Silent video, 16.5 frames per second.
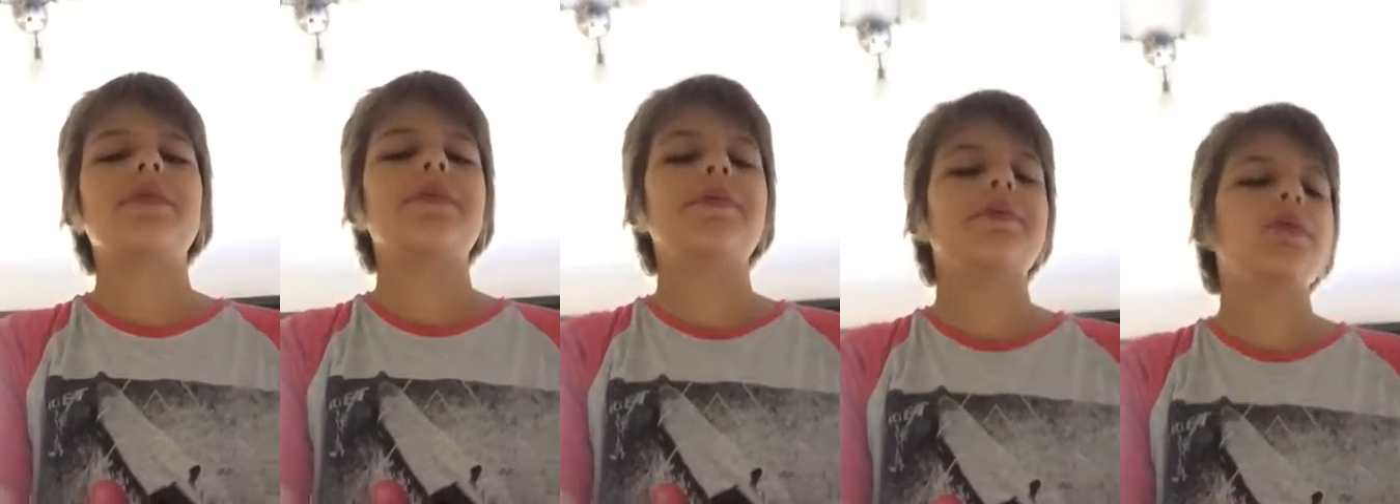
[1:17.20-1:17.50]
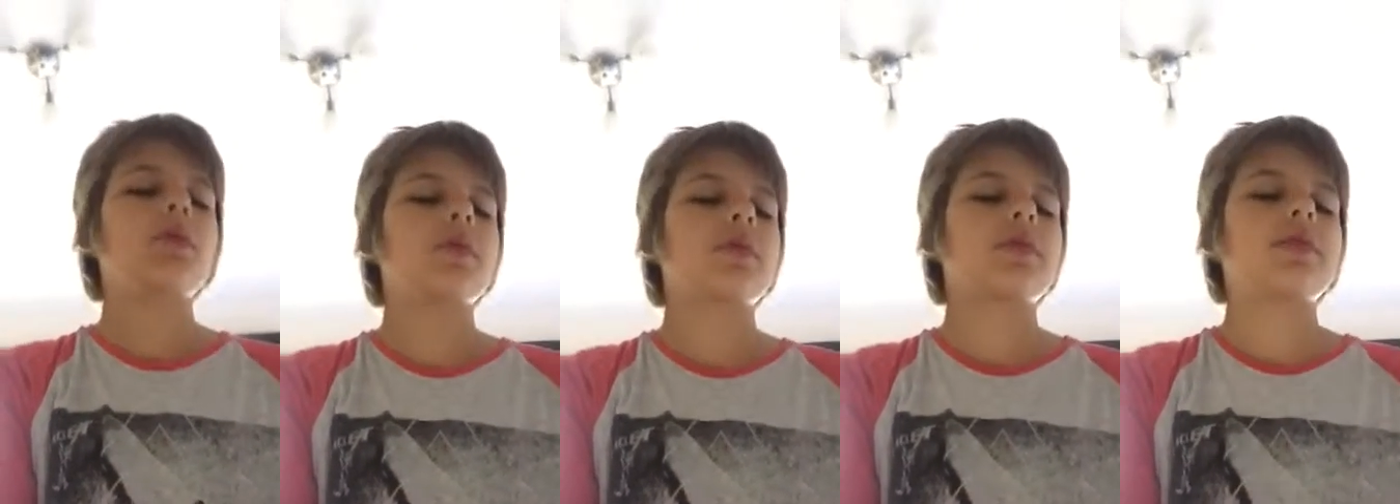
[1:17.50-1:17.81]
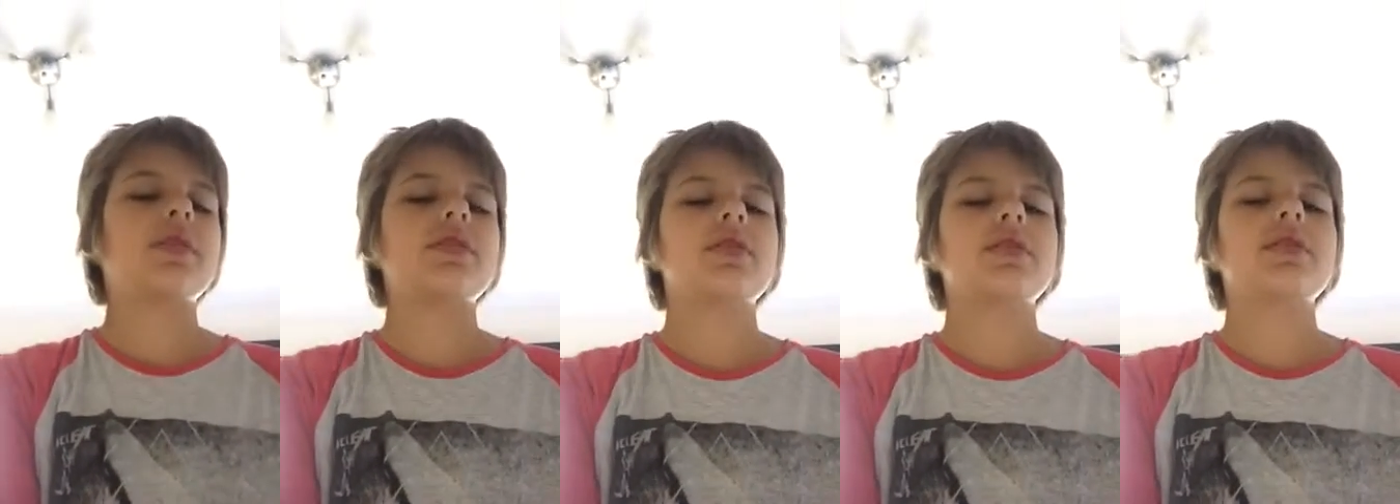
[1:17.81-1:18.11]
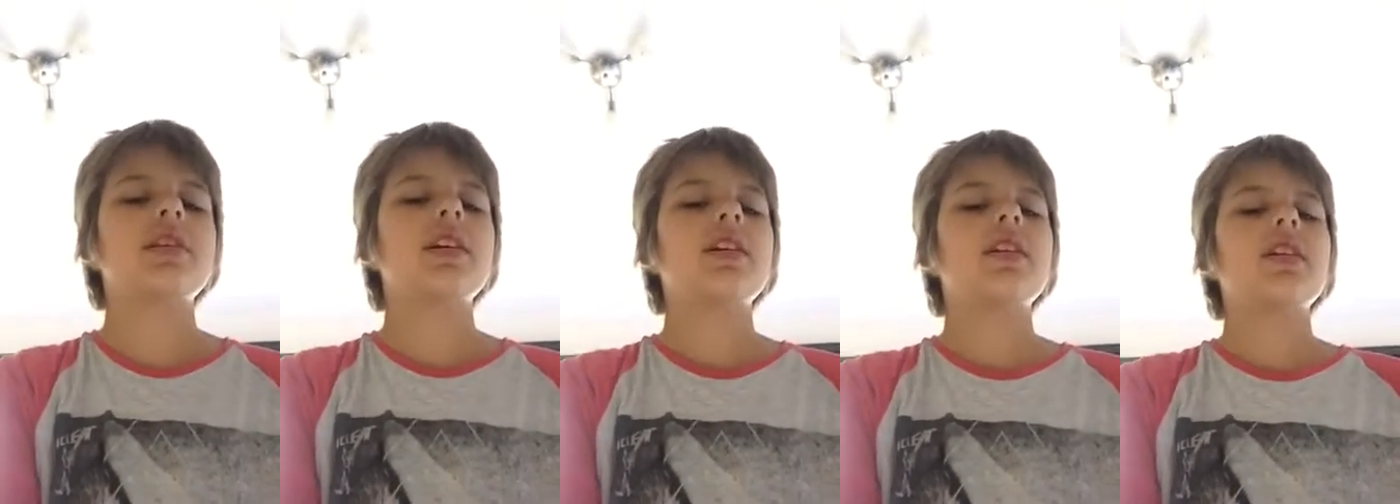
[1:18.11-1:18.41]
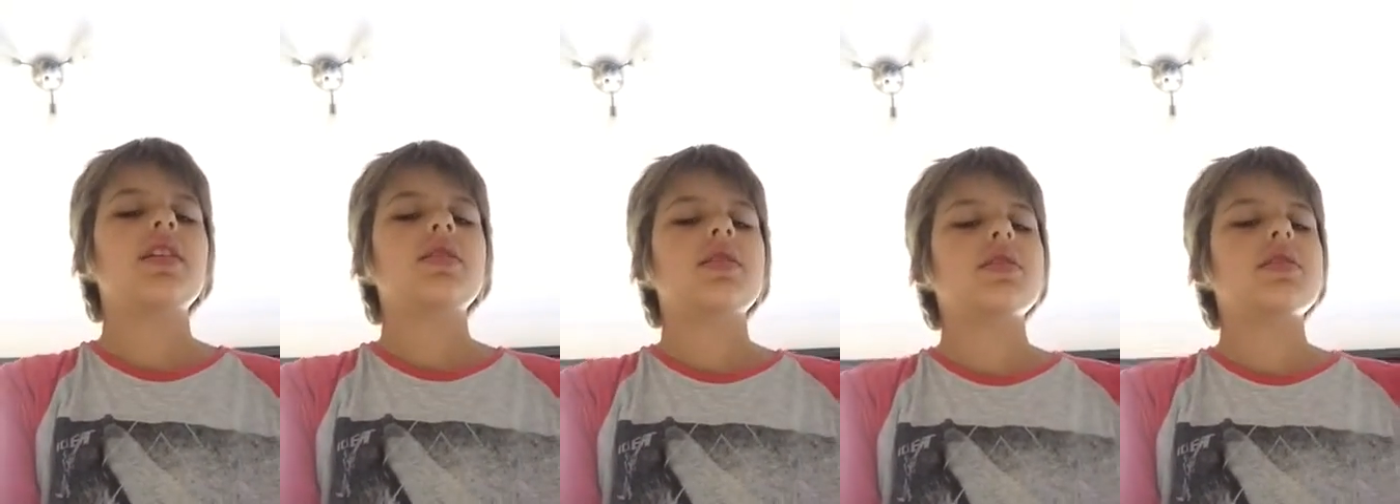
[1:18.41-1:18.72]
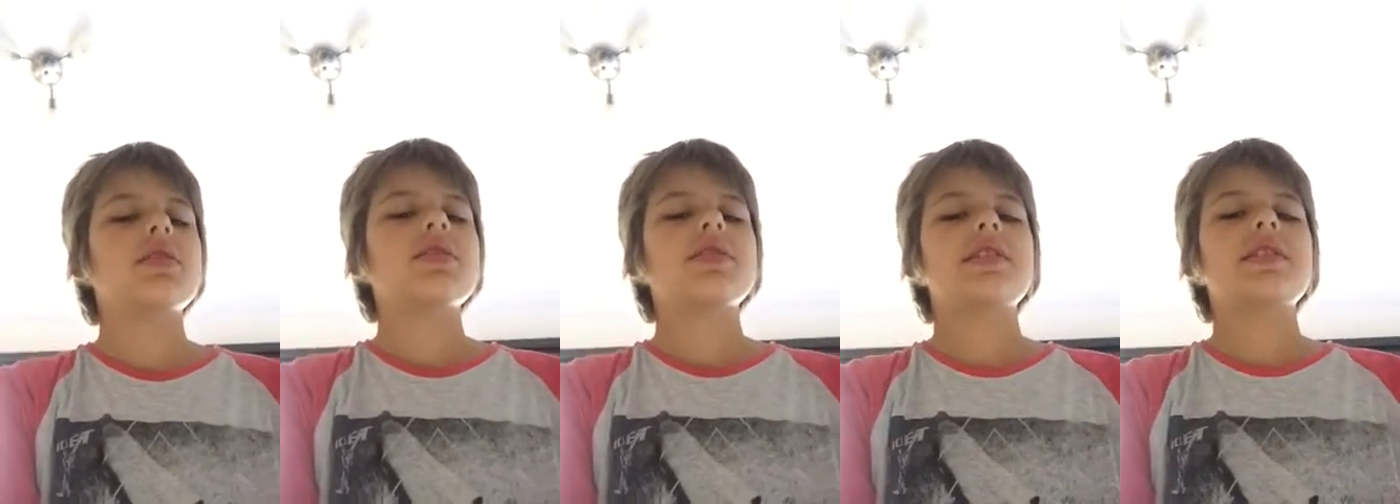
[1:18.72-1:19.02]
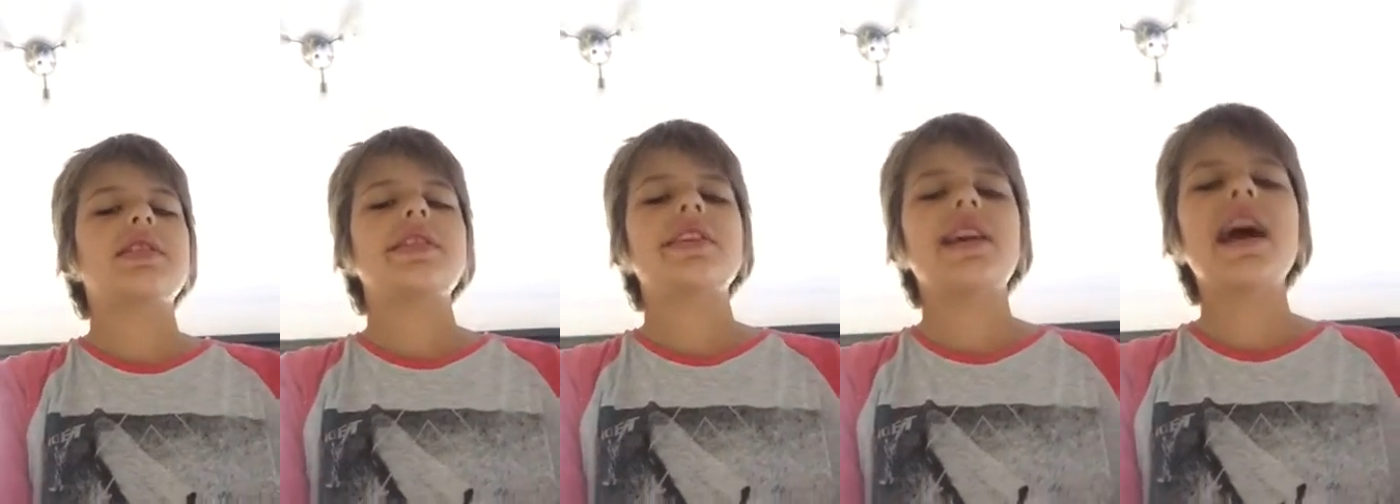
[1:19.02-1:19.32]
and forth. They're just
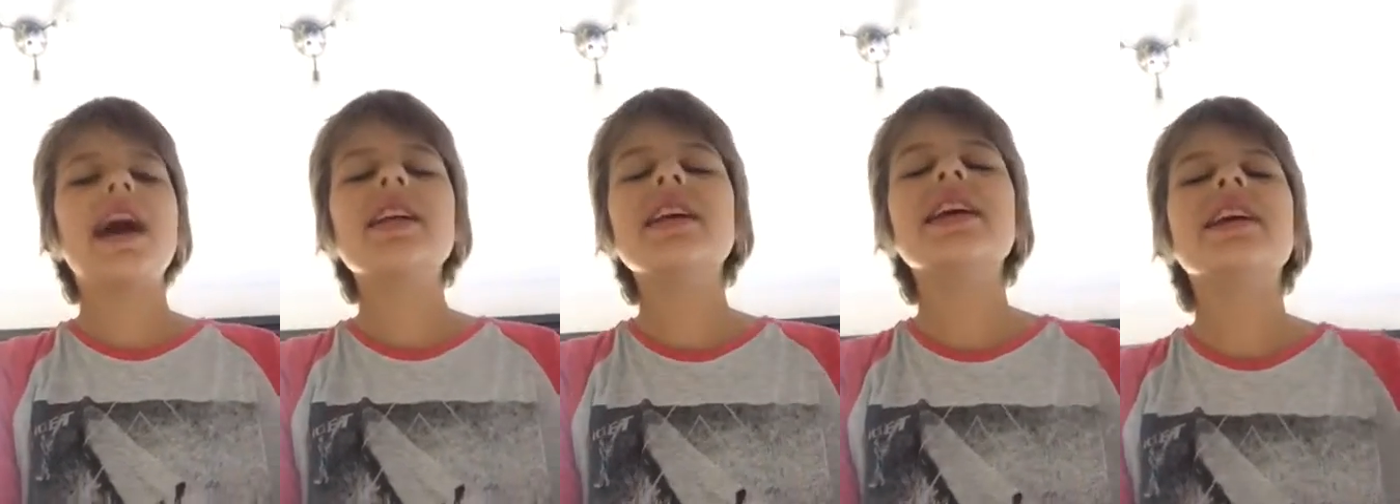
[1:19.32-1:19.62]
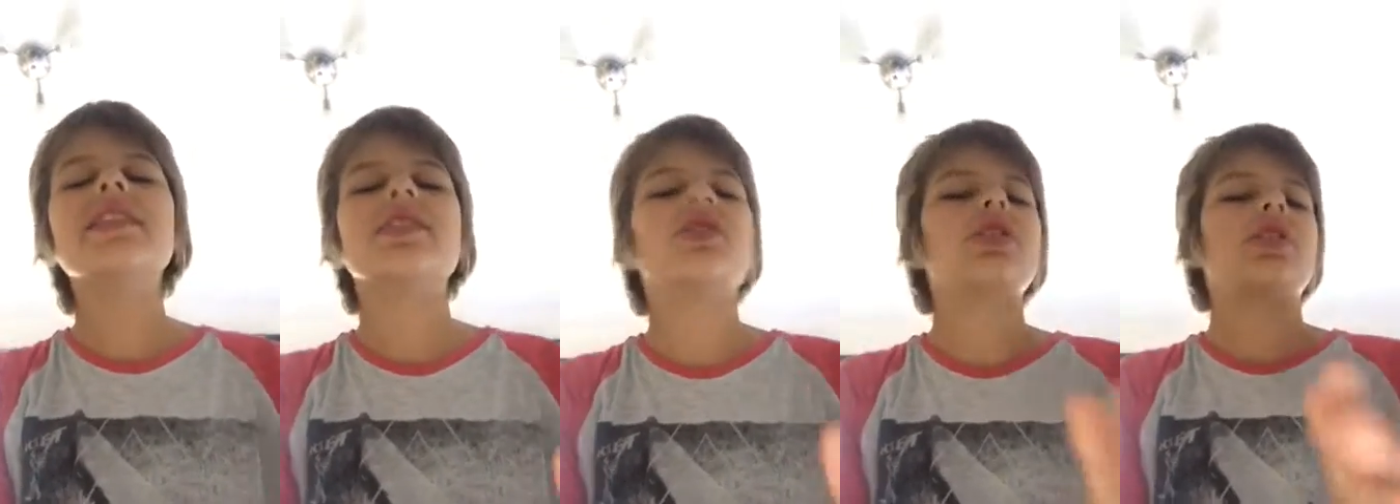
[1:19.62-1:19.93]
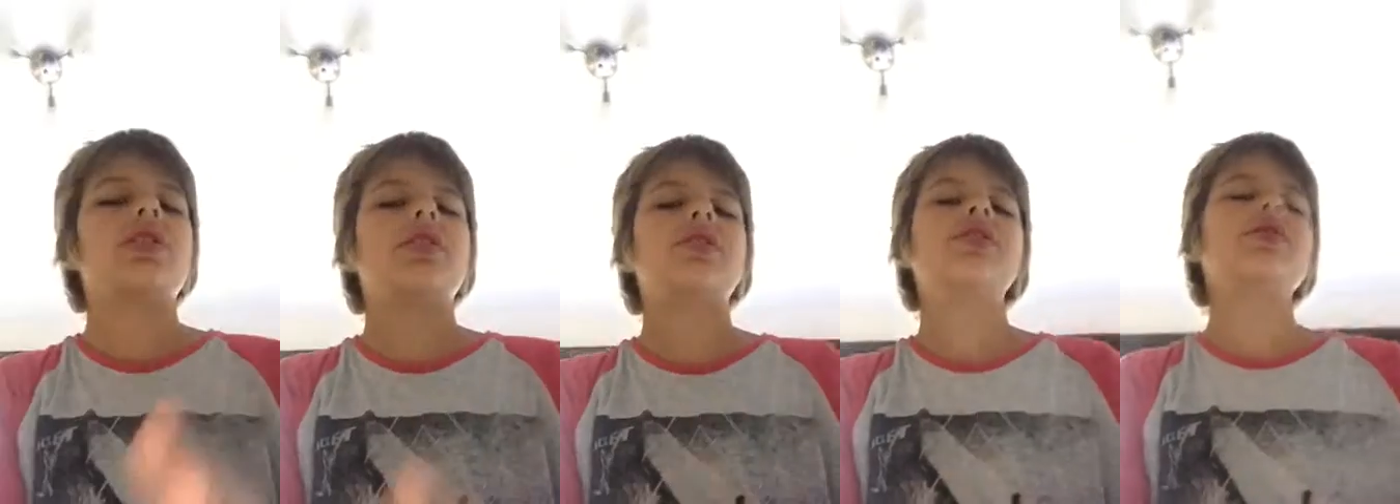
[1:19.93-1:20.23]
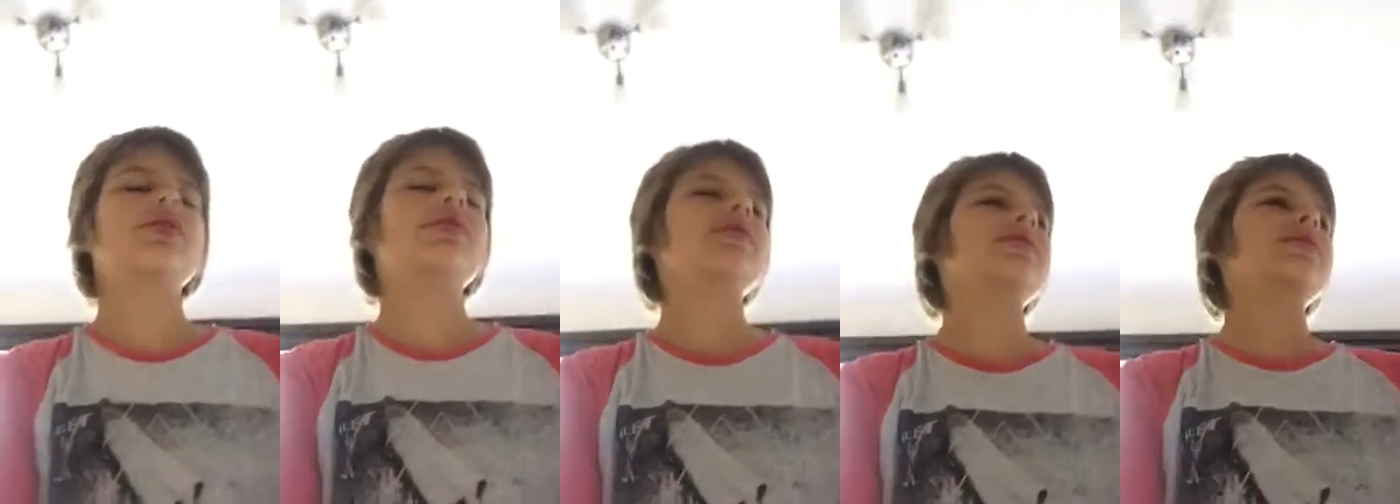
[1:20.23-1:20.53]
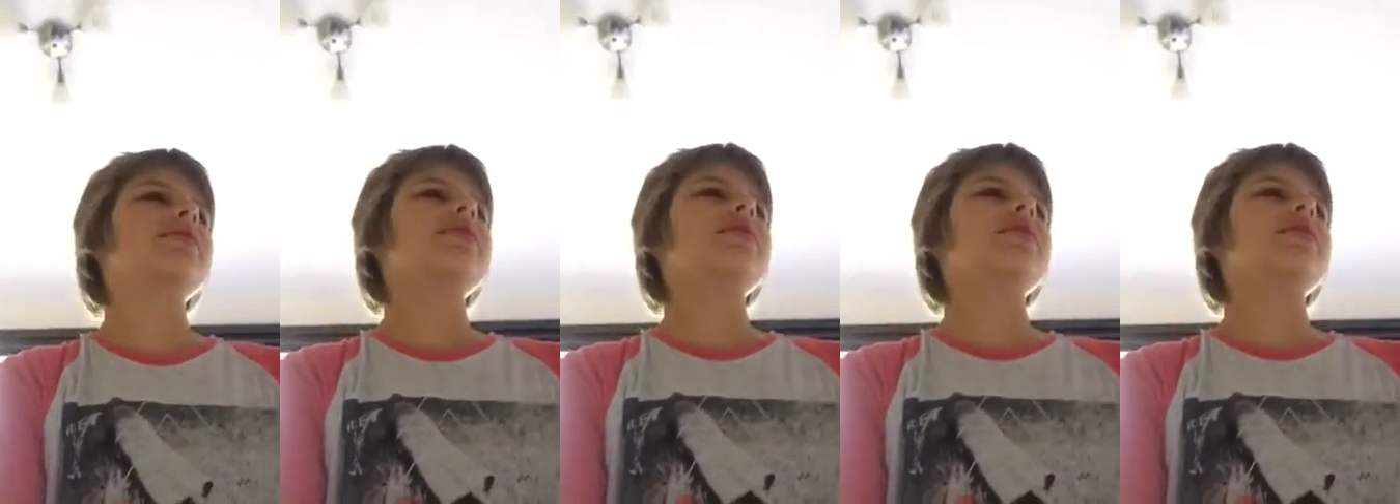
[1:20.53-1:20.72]
yelling at each other. They're just